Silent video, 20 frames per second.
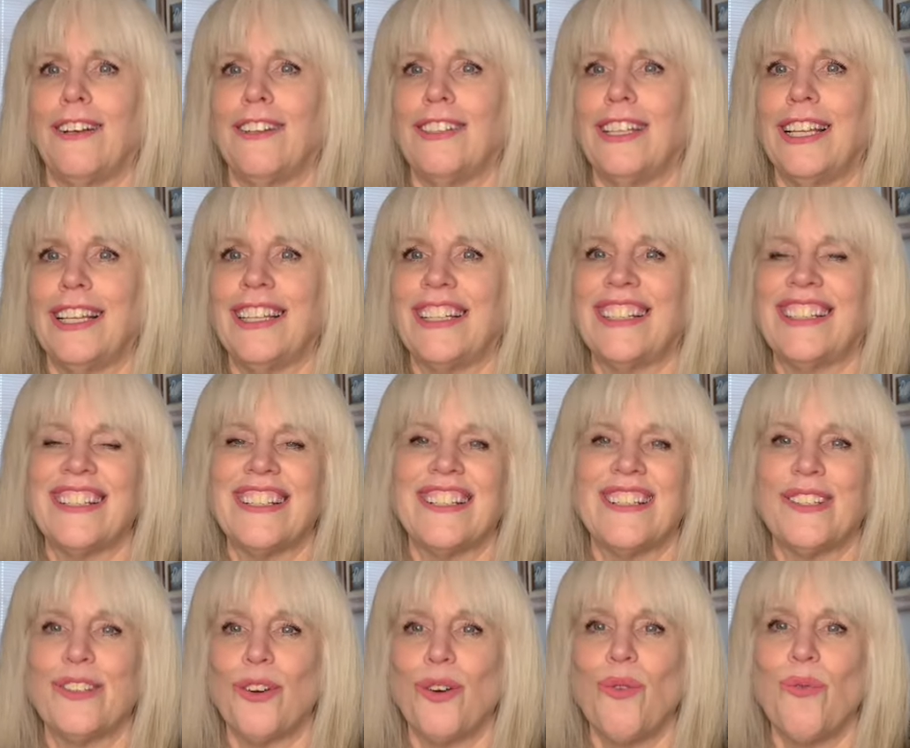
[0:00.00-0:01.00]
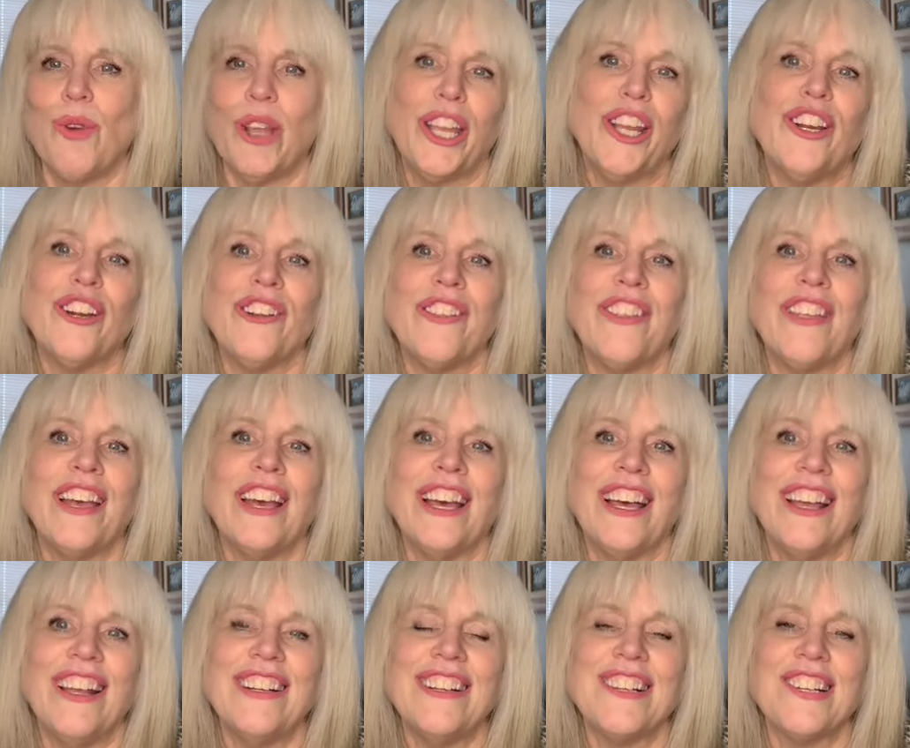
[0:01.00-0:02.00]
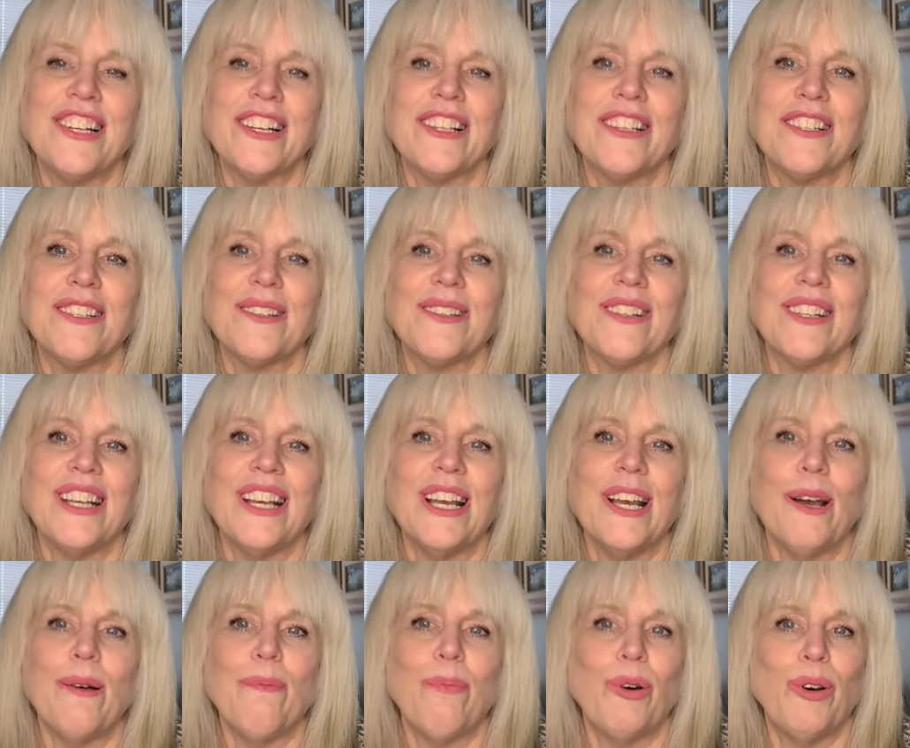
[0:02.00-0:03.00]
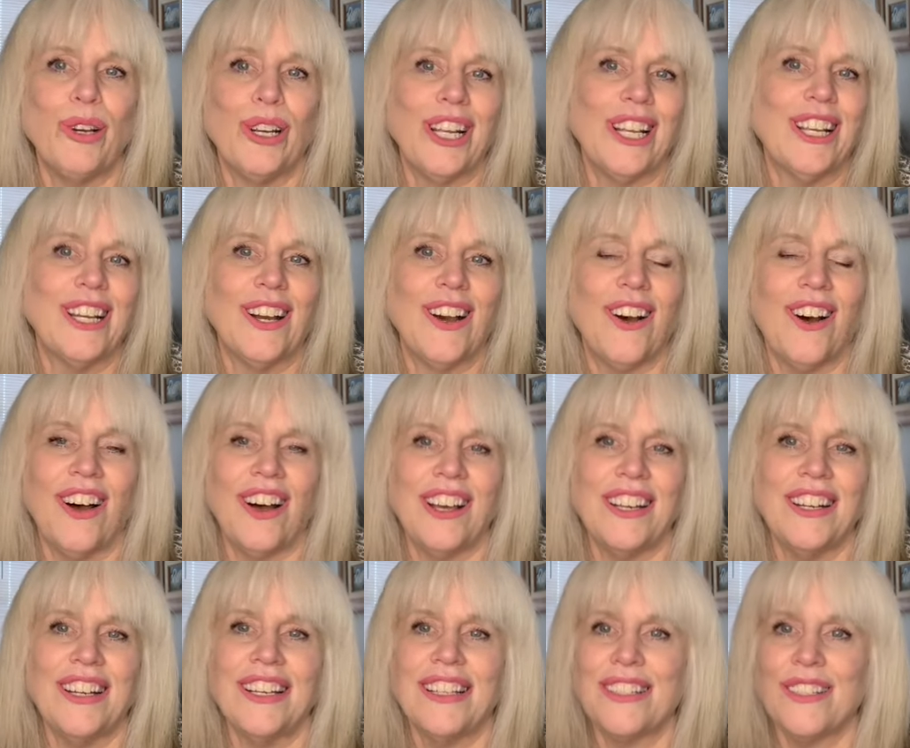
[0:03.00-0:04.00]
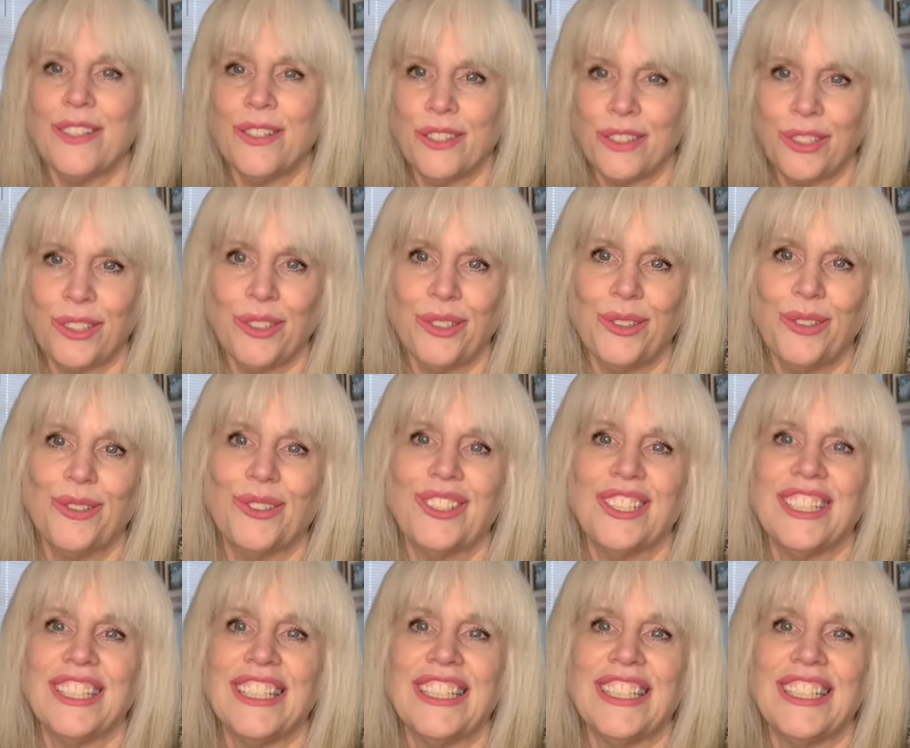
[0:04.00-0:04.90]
Like, it's so weird that just putting on a suit